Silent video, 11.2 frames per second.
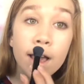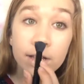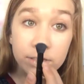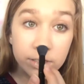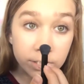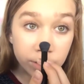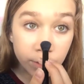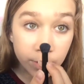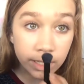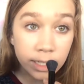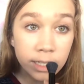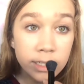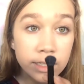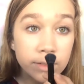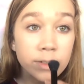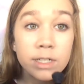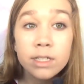doing this
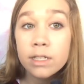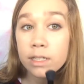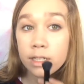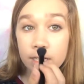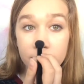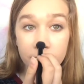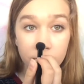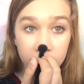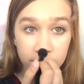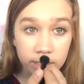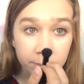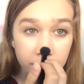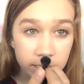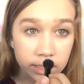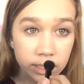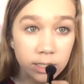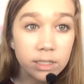recently, and honestly it makes
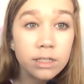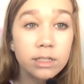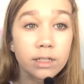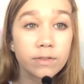such a difference.